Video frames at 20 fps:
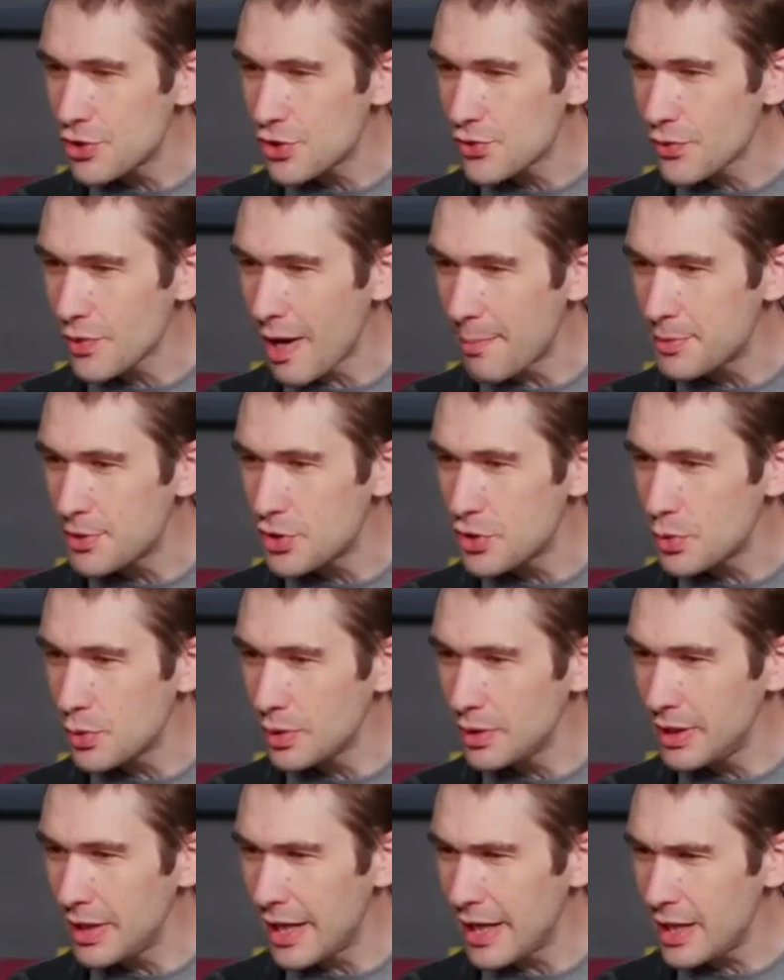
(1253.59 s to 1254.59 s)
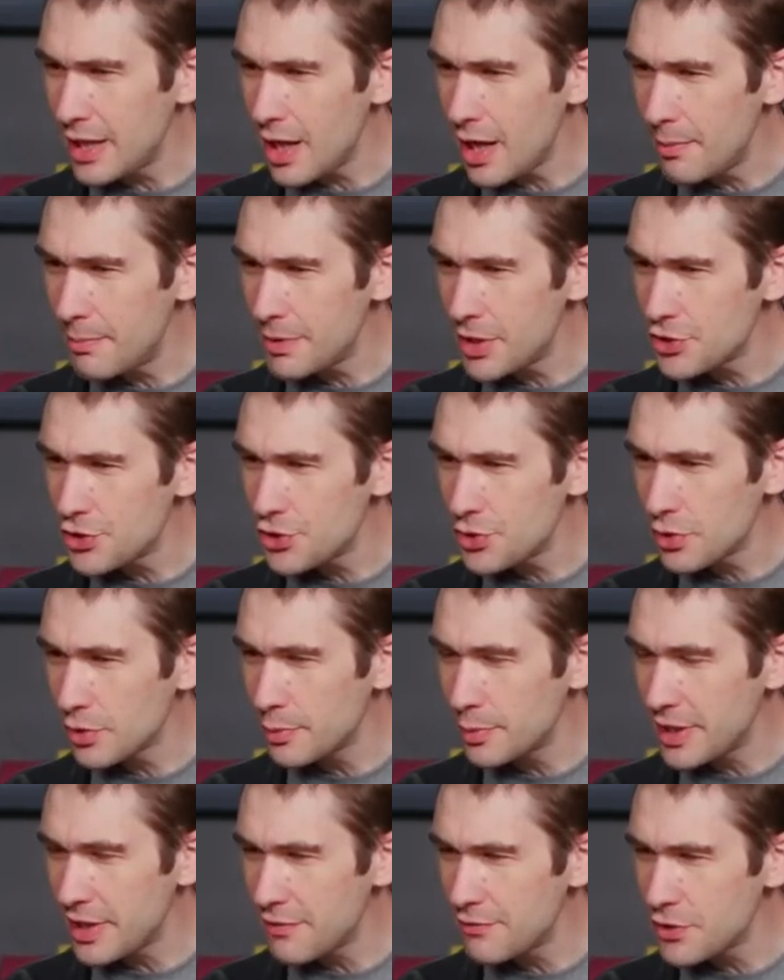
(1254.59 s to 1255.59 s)
strapped to a leg? I'm not sure.
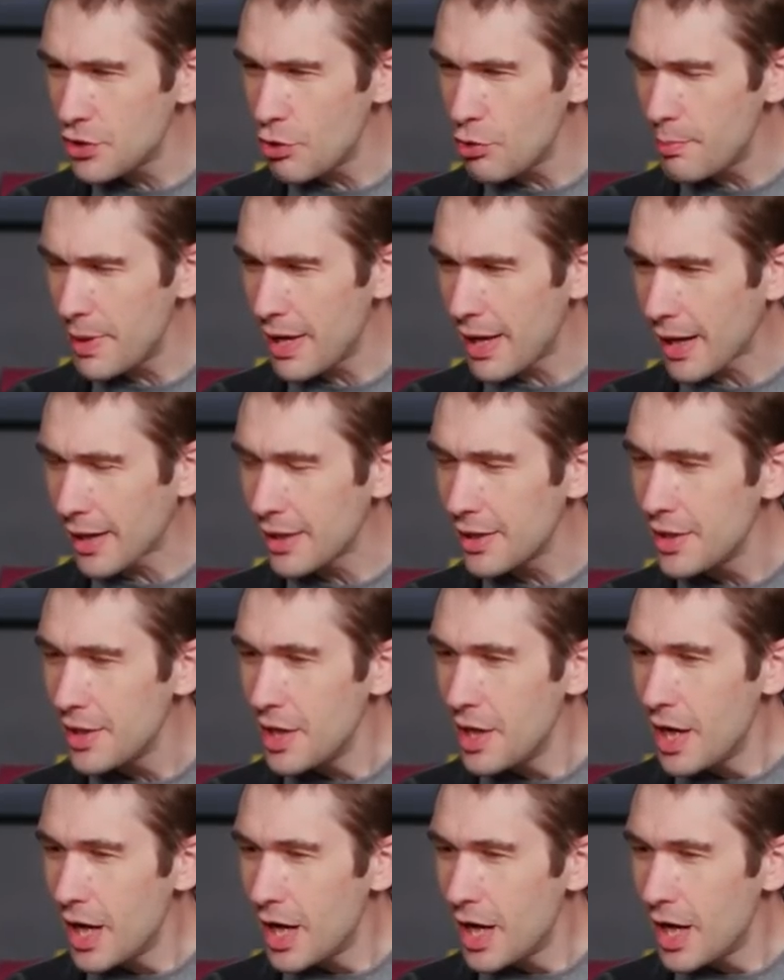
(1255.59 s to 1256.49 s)
We'd have to go back.